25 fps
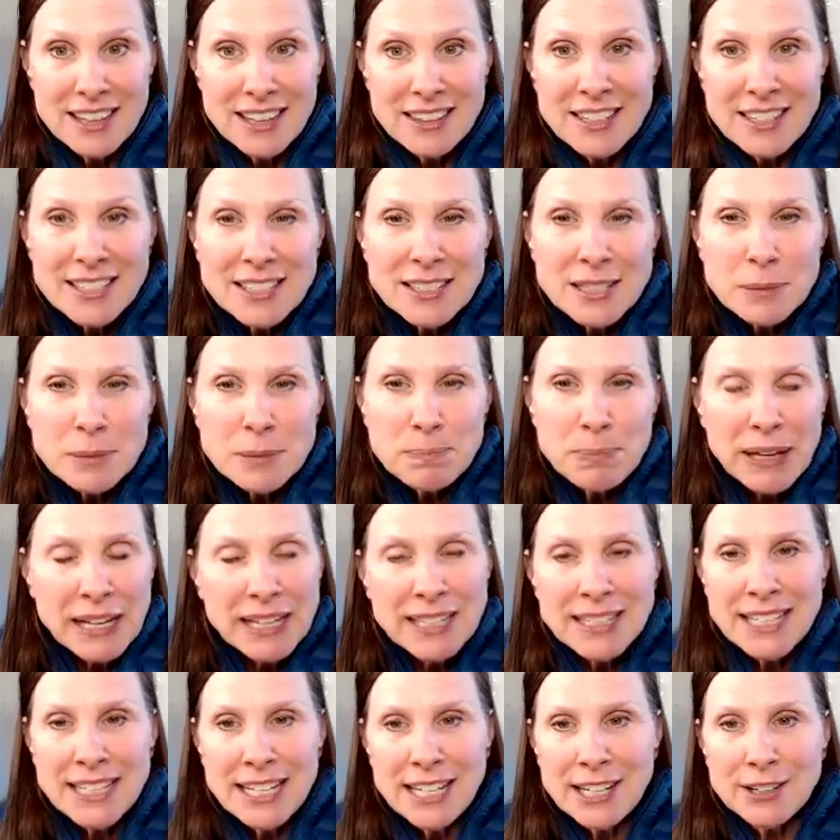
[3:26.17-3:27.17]
This is a
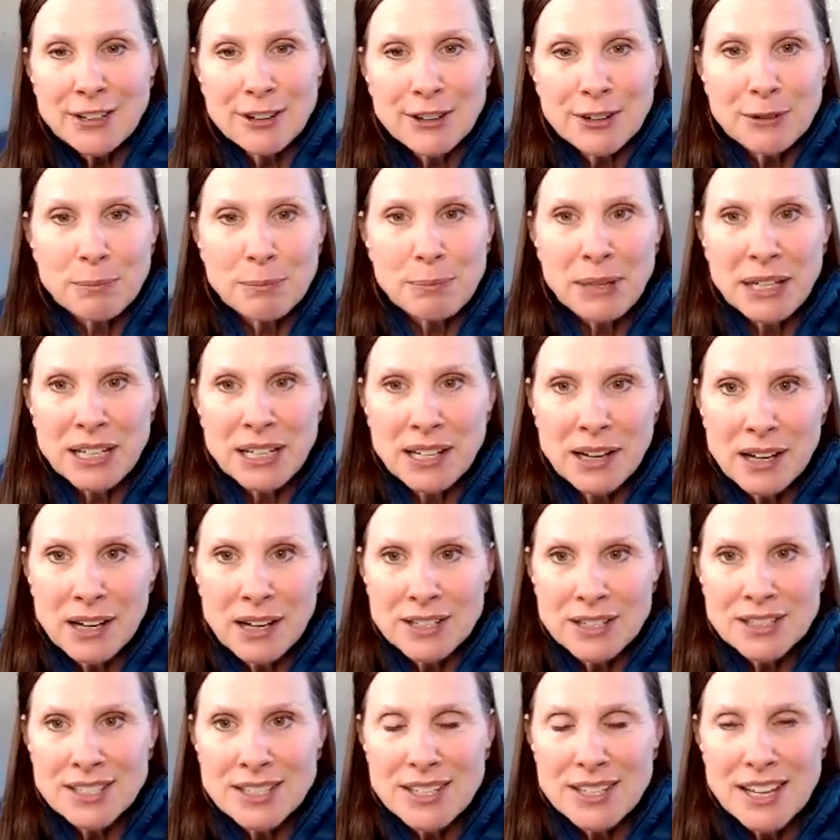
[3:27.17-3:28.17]
big deal
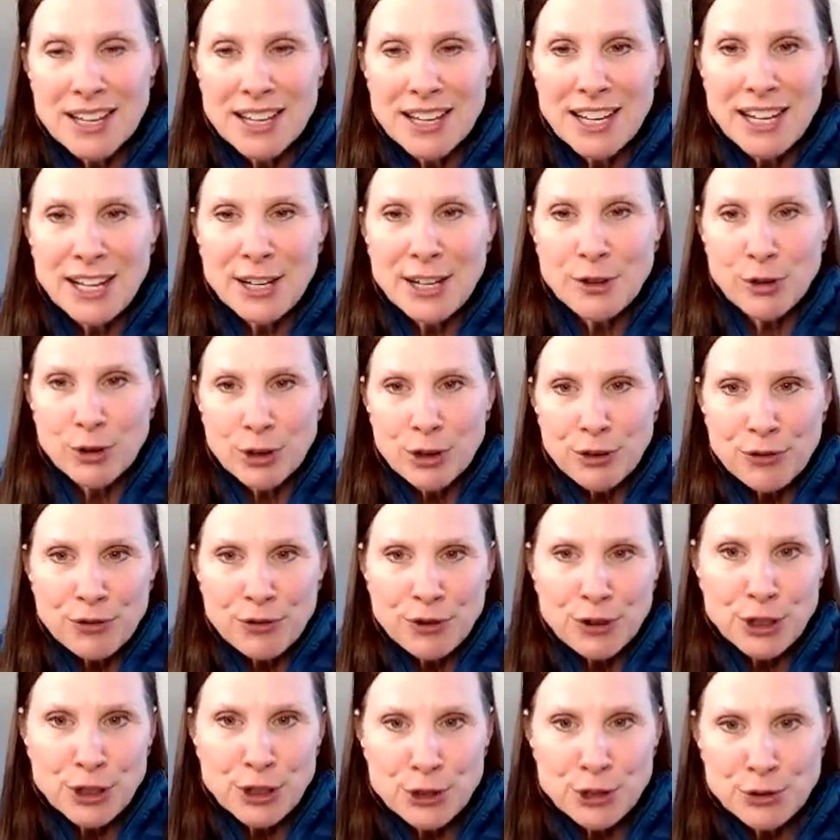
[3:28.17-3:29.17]
because in order
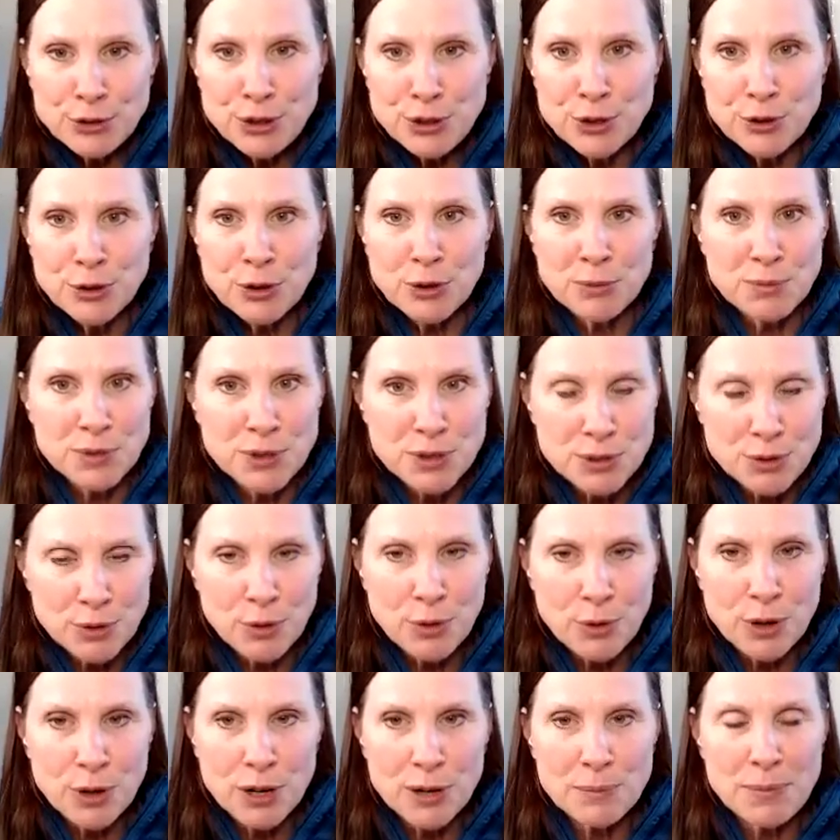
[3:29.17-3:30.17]
for you to
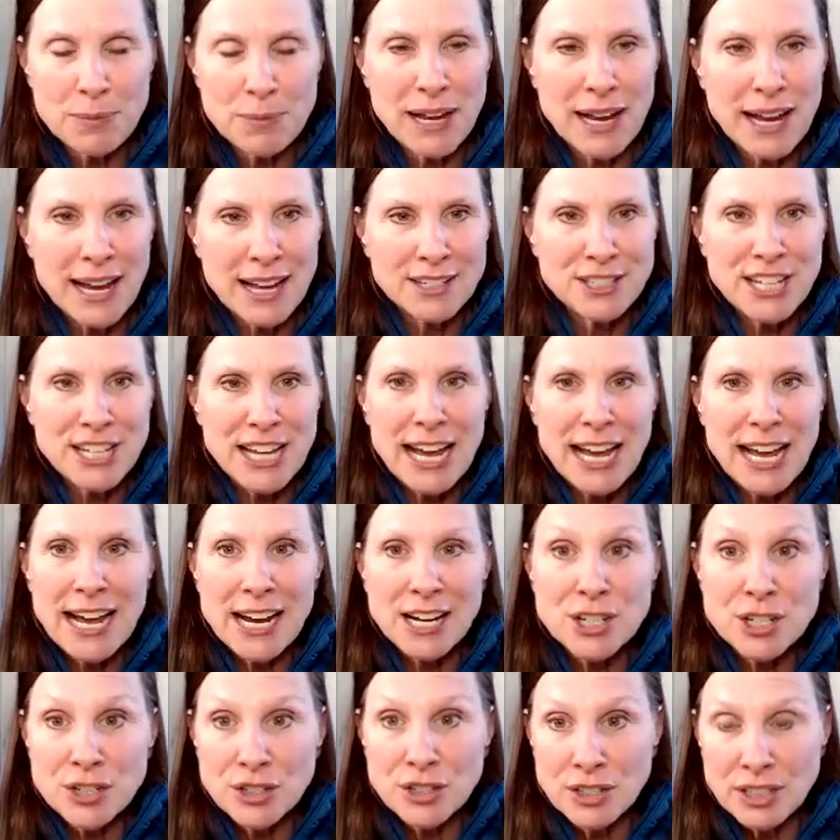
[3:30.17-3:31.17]
absorb and to
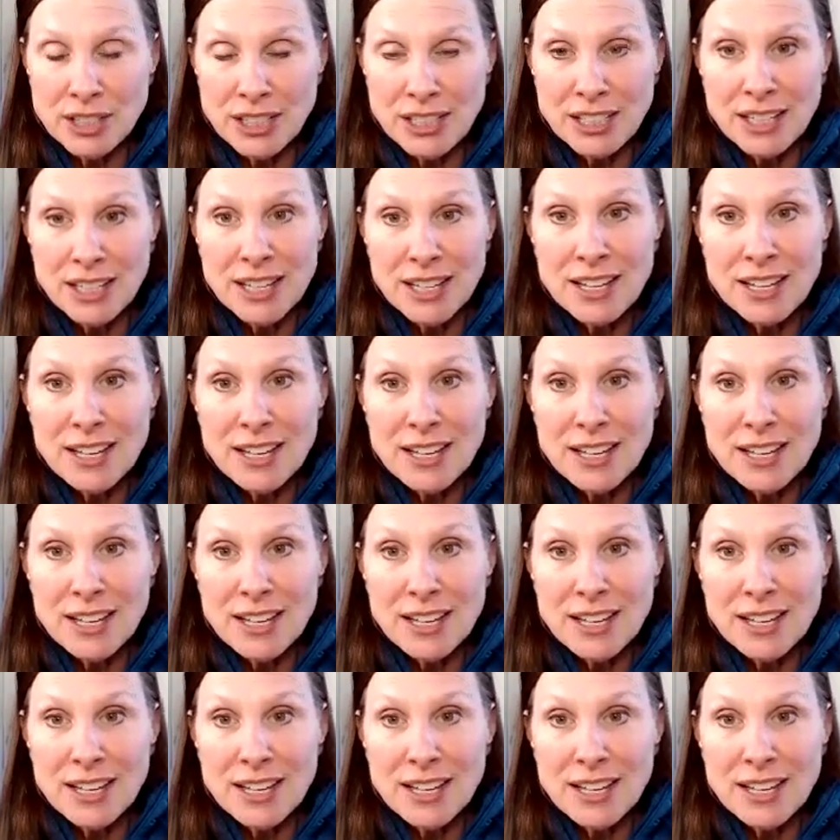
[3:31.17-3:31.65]
actually